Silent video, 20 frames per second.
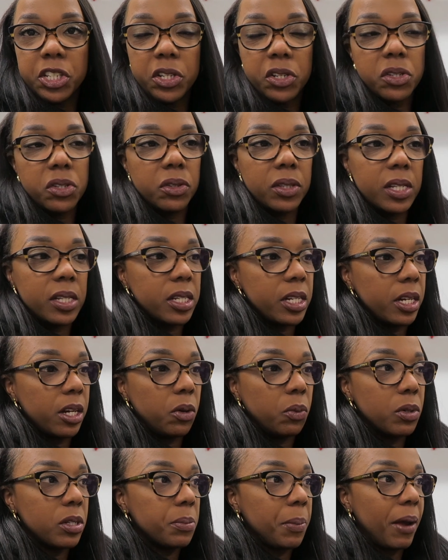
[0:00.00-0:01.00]
year, so this
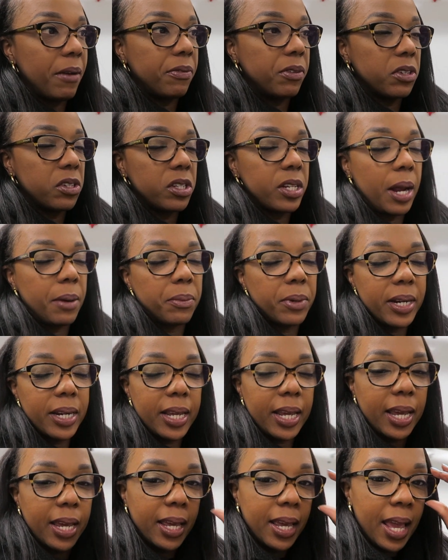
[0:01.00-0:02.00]
year was my first time
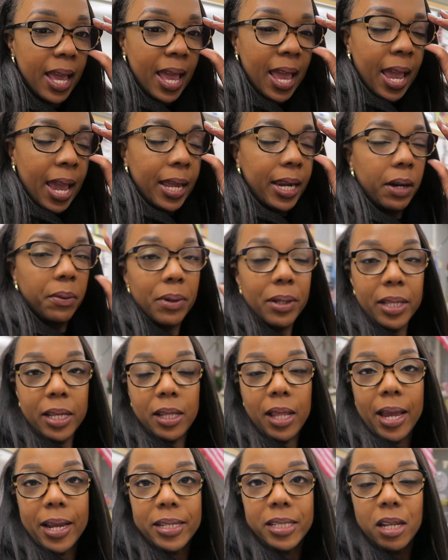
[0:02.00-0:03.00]
reading it. And I really
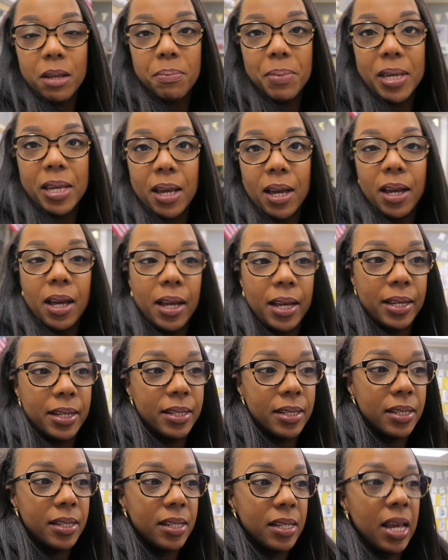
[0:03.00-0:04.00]
liked it
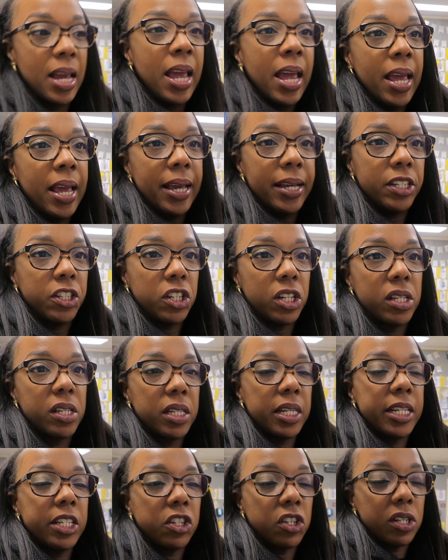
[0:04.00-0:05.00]
because it just
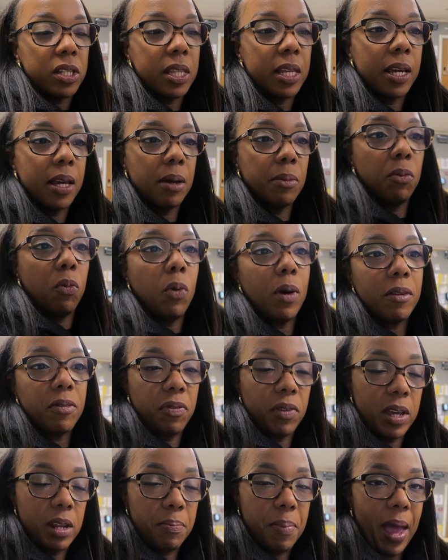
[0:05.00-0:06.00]
teaches them what
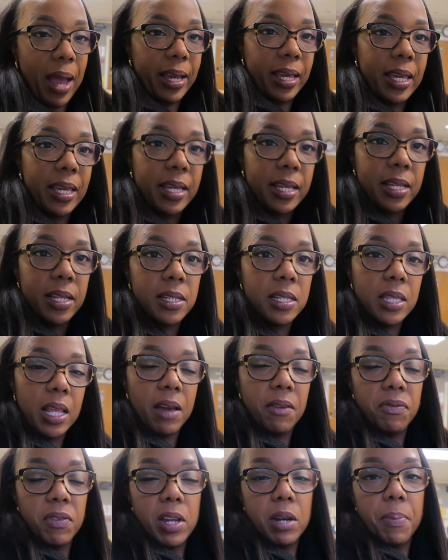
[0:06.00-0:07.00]
feedback is and
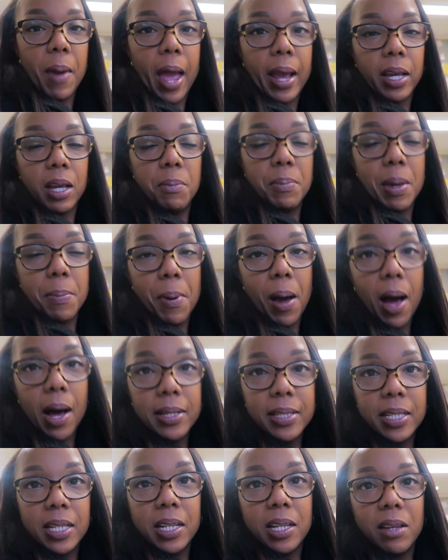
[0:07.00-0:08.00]
that feedback can be
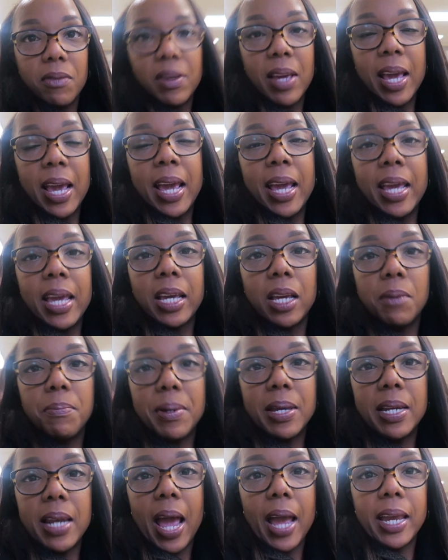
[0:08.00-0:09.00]
positive, it can
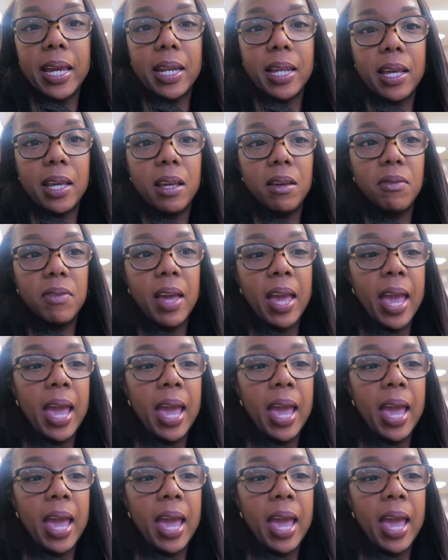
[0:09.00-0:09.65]
be negative,